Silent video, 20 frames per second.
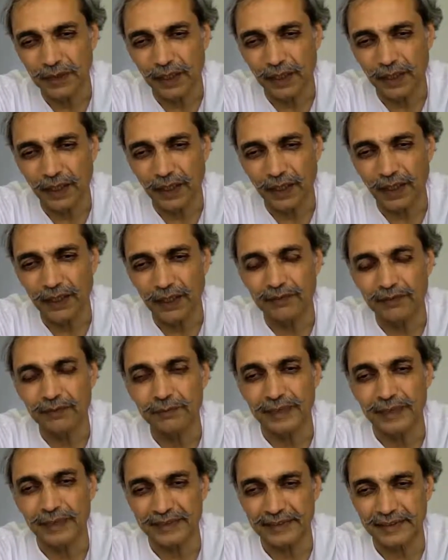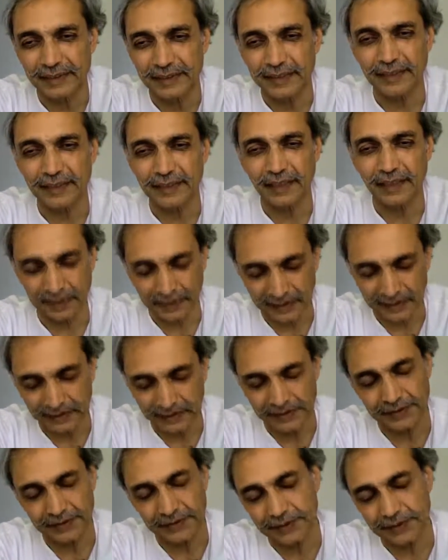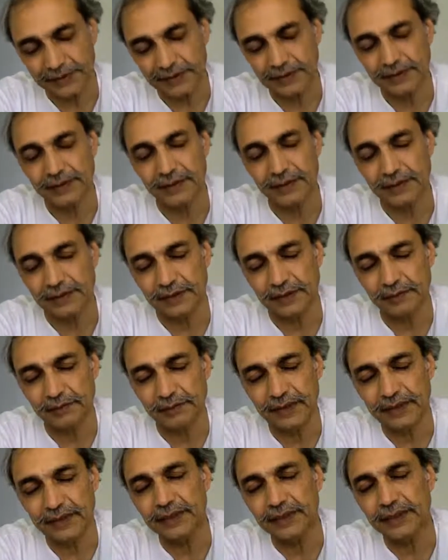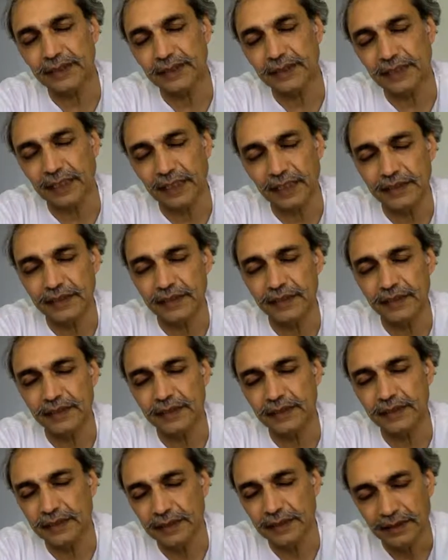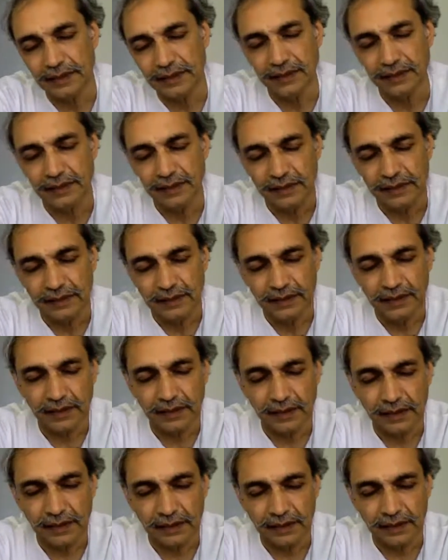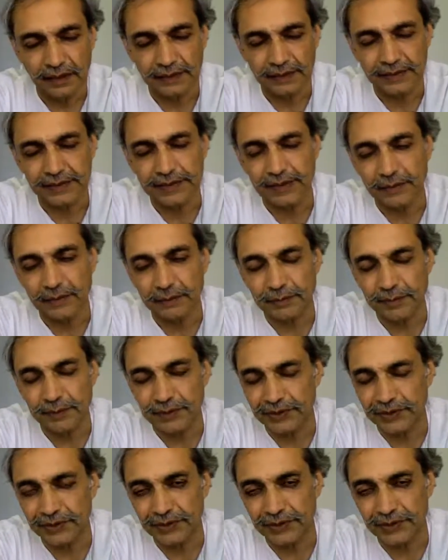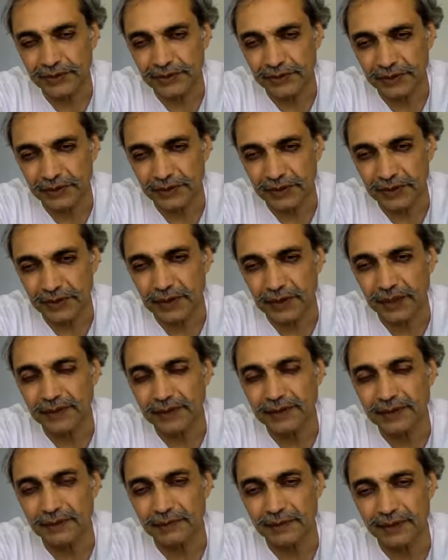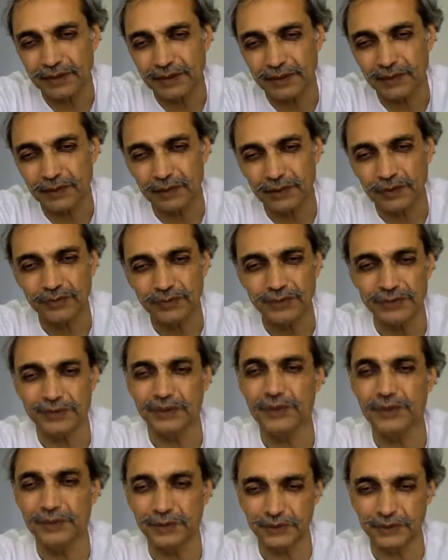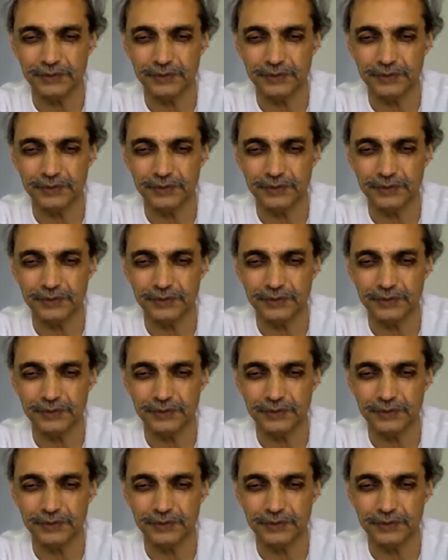have met a Gnani. See? Meeting a Gnani establishes the ultimate guru within you.